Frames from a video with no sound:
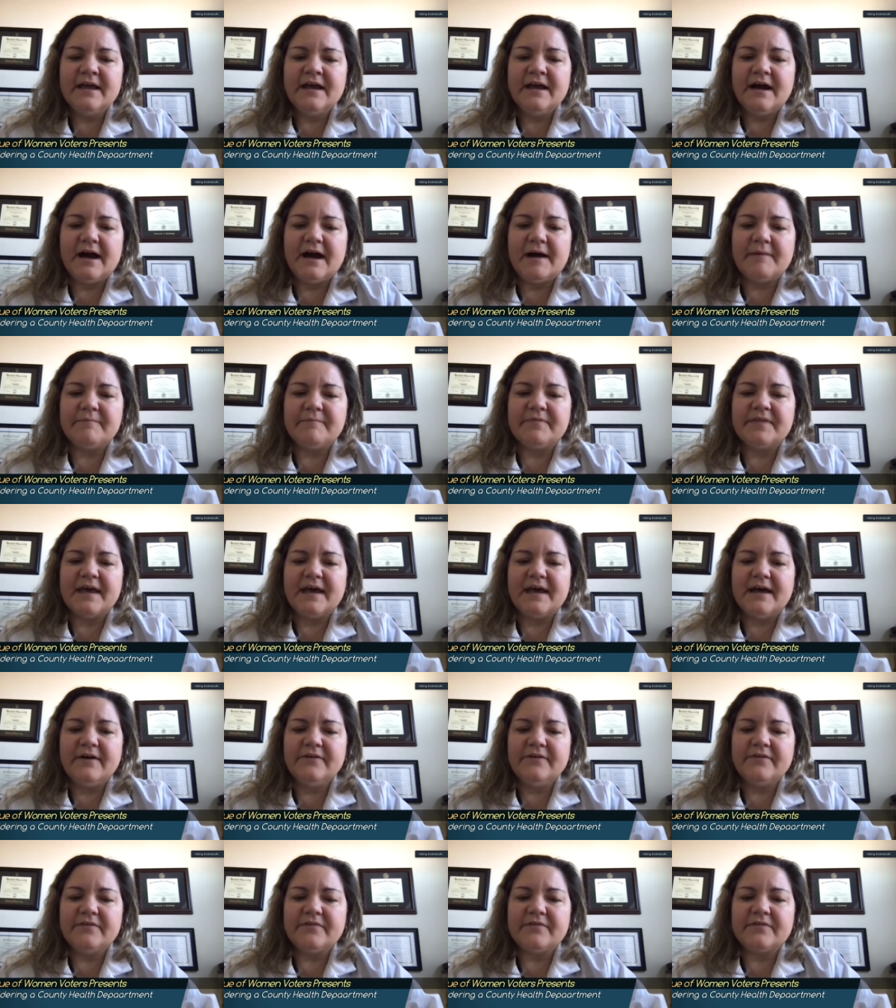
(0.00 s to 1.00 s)
um, the
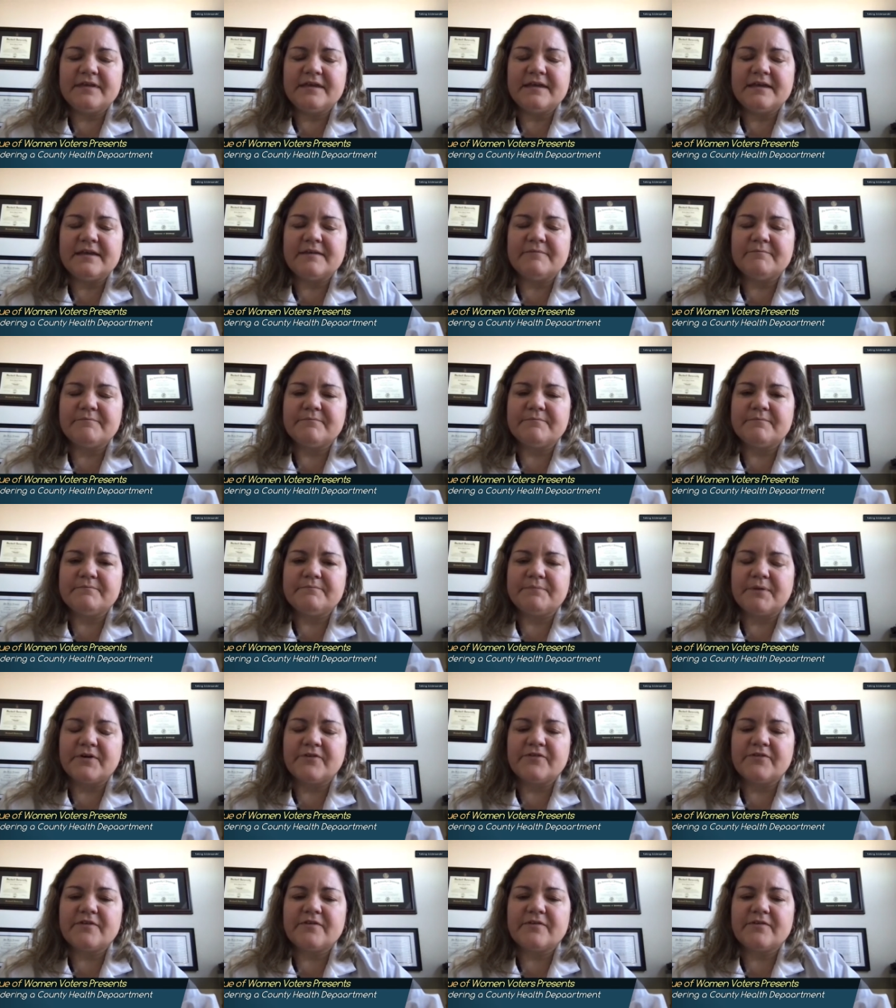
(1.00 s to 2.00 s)
health the
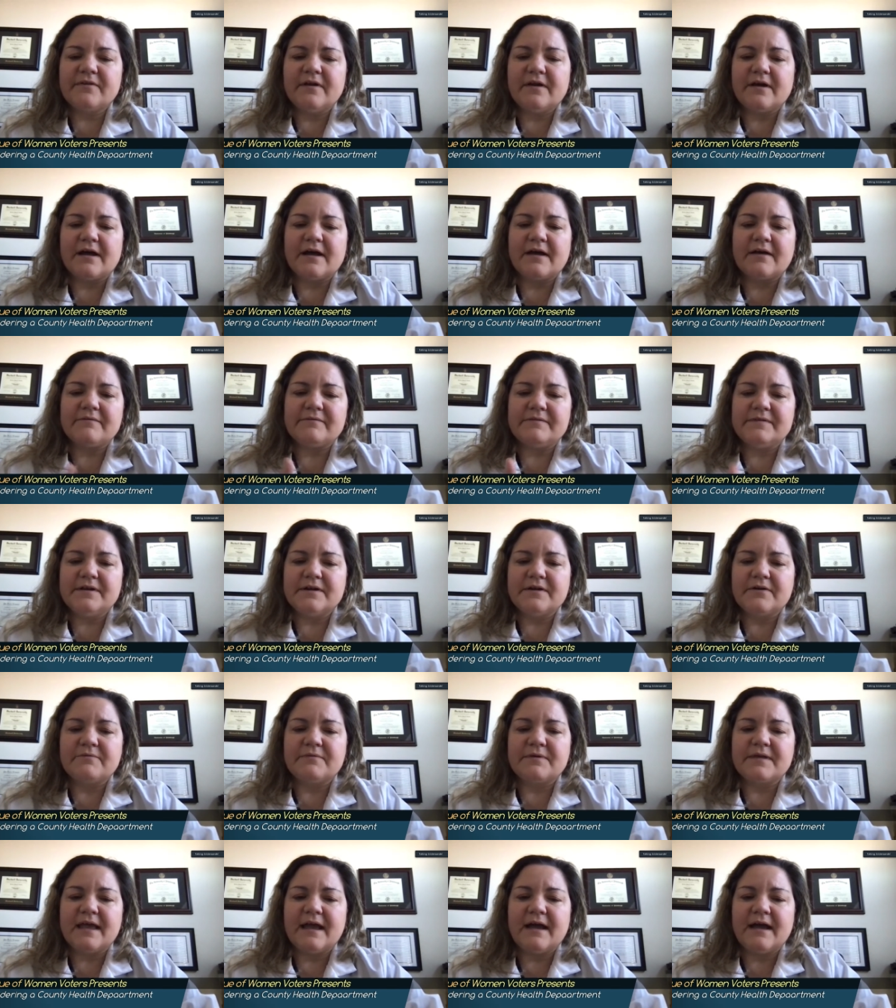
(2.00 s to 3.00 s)
Berks uh, you know
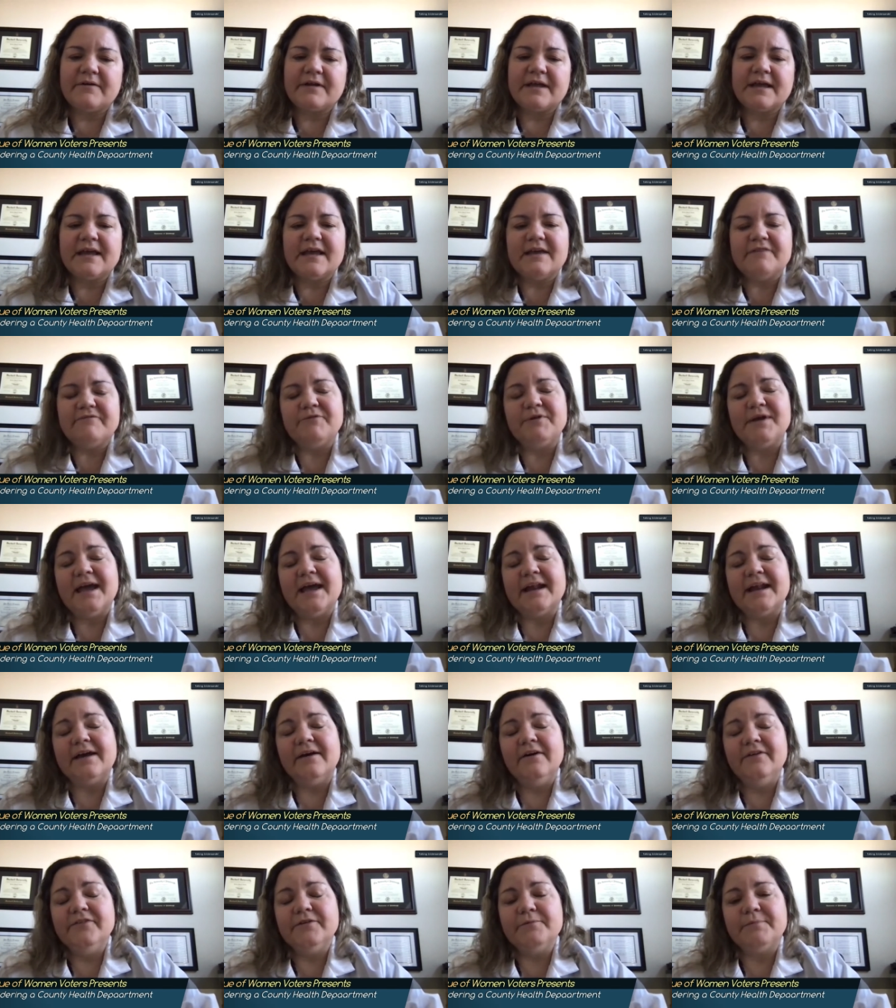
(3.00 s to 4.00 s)
county if we had a
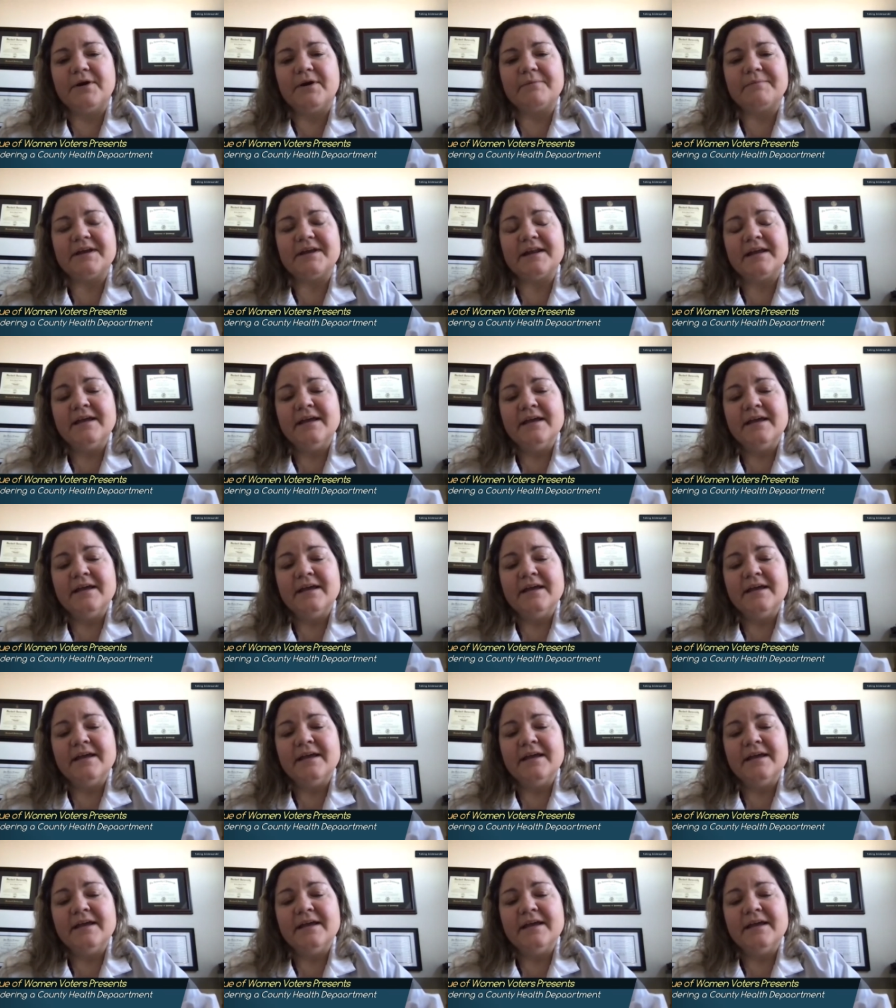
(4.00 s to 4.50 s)
health department